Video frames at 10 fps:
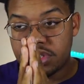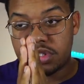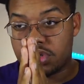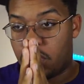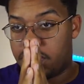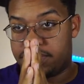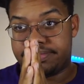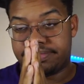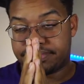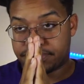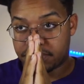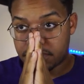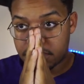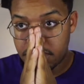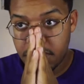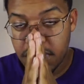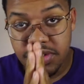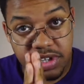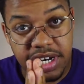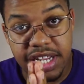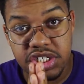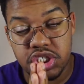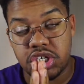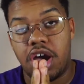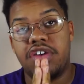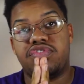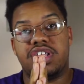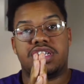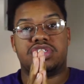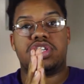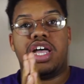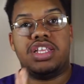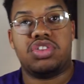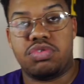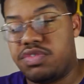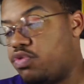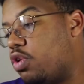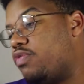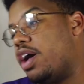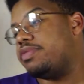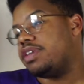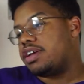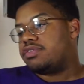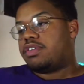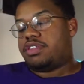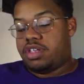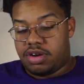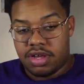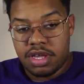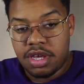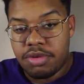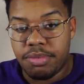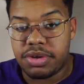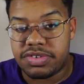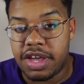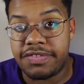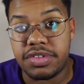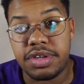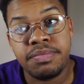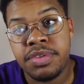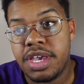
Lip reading: Lord, did I just yawn for a solid 3, 4, 5 seconds right there? Most definitely.